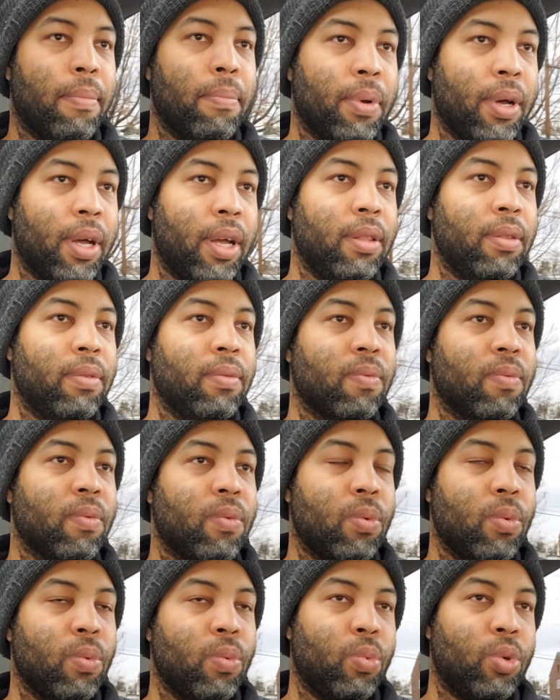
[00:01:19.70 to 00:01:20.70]
But
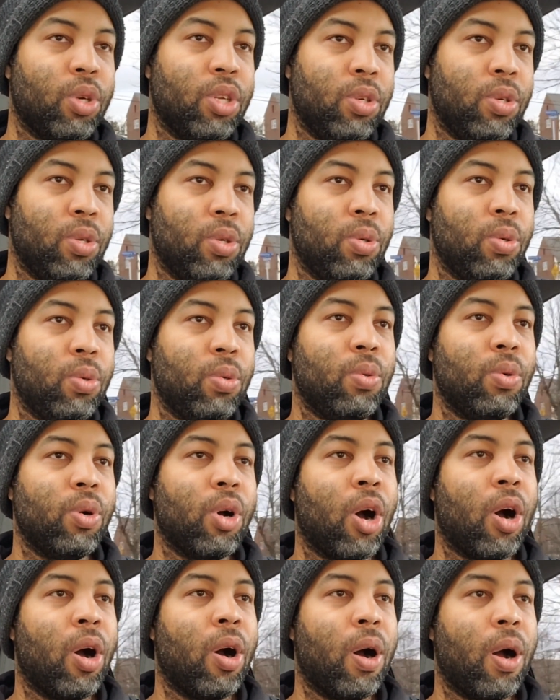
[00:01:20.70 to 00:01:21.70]
when you
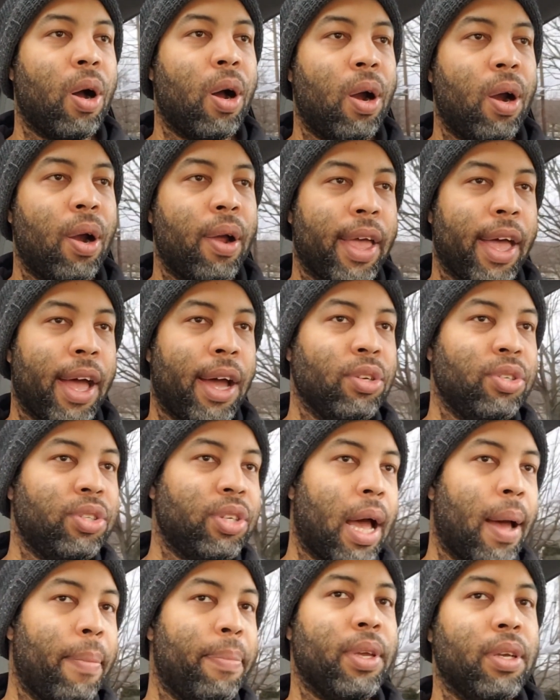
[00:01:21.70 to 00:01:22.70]
are house
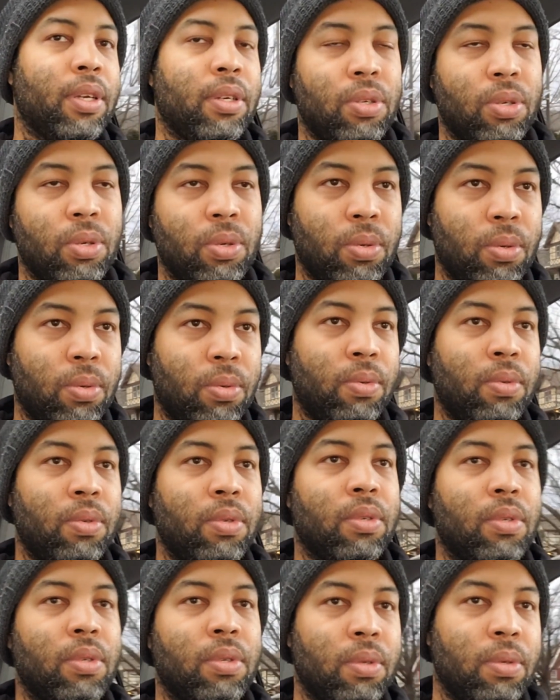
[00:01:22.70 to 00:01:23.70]
shopping,
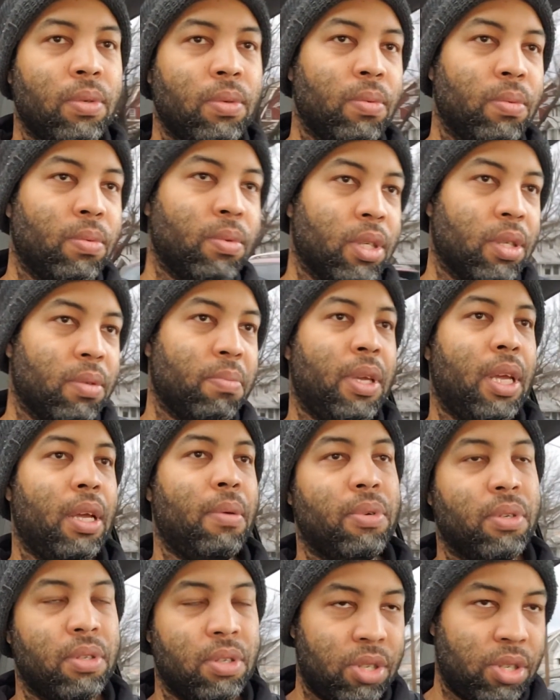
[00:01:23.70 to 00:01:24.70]
you want to be
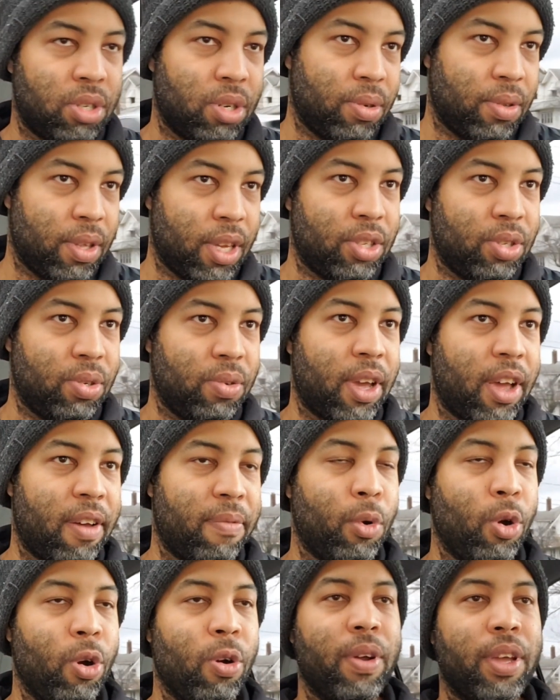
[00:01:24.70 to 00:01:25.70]
able to show that you have
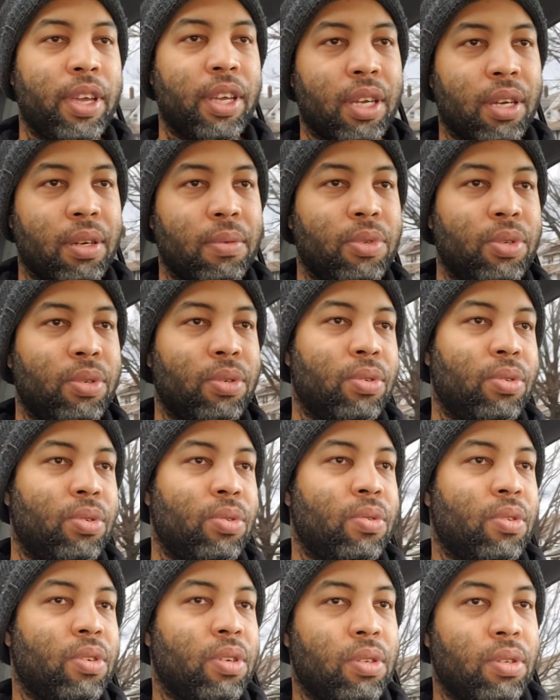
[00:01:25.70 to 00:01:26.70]
more income so
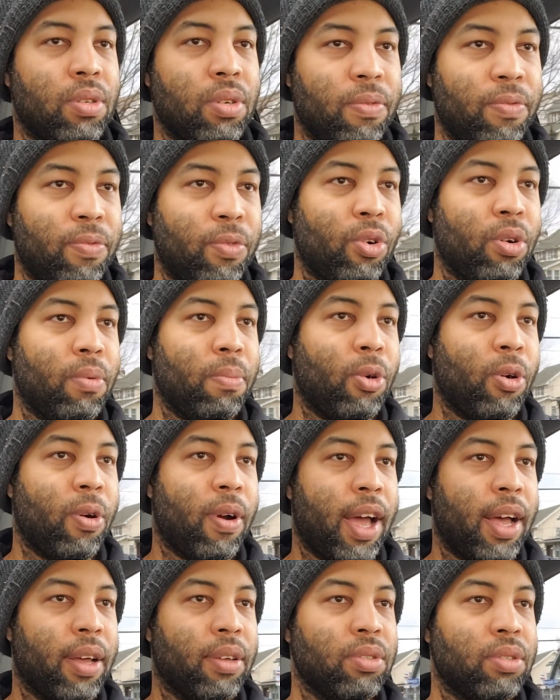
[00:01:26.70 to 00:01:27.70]
you can afford more
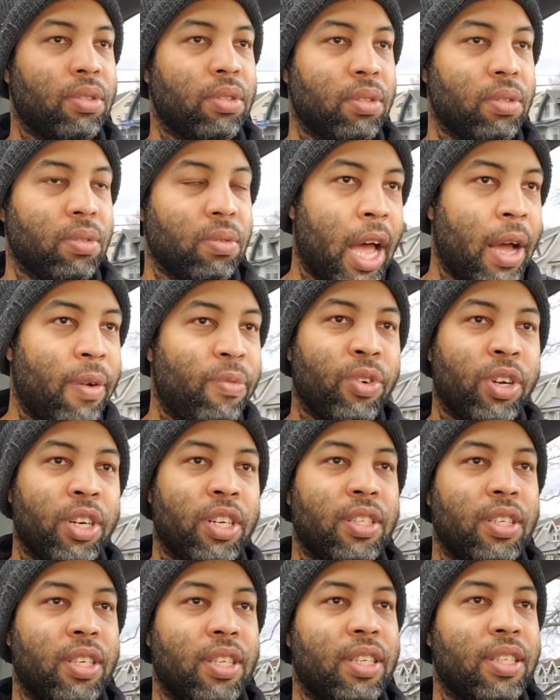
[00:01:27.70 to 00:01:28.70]
house. I've run
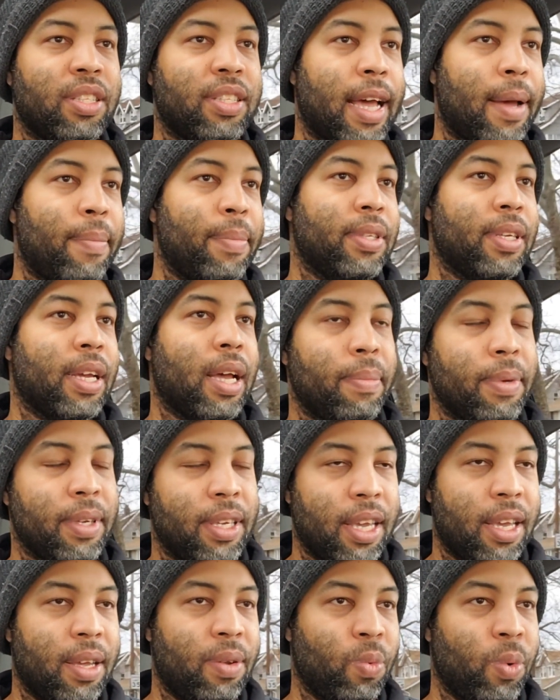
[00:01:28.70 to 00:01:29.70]
into this time and time
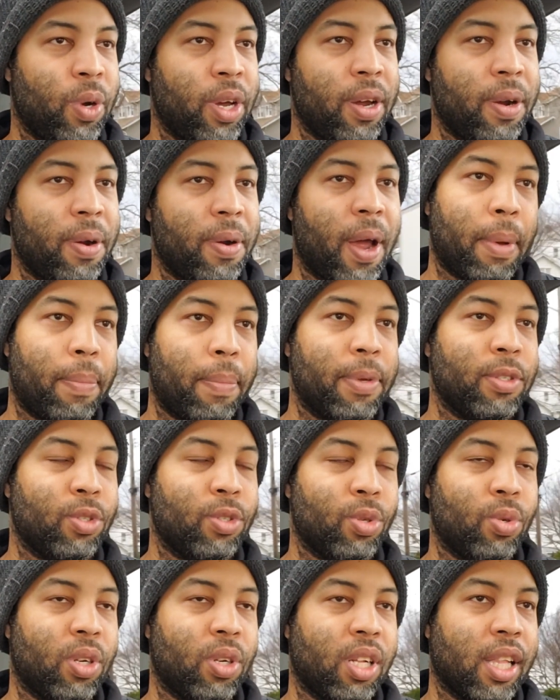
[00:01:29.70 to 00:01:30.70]
again where my
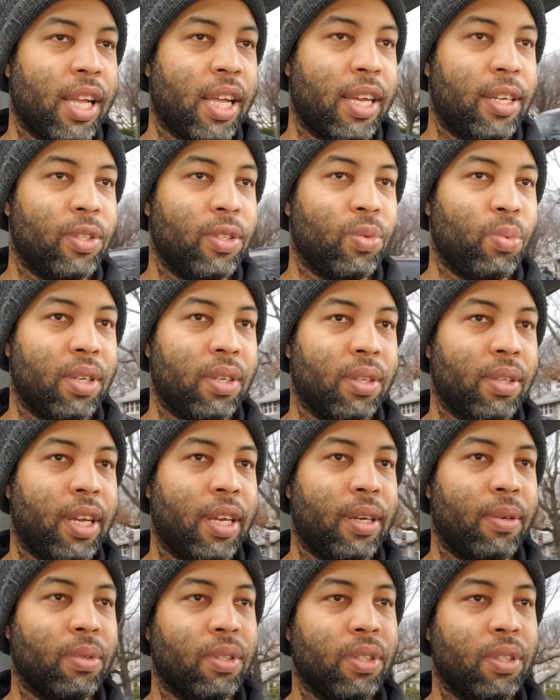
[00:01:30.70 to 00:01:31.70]
business owner clients, they're
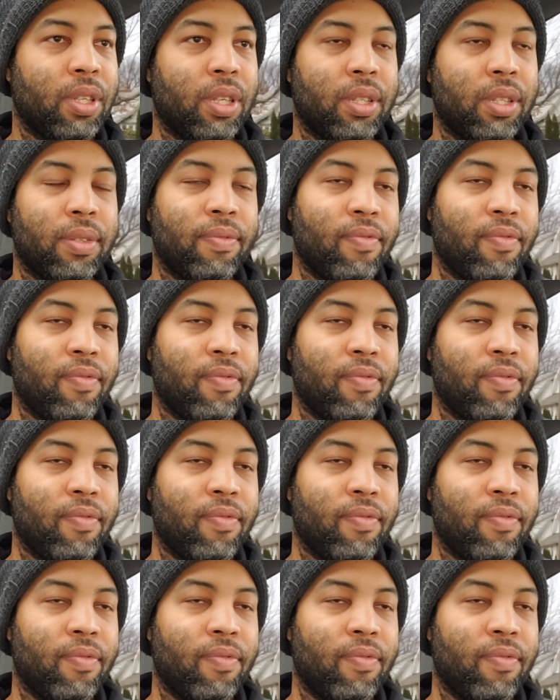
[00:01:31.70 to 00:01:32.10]
like, well, look,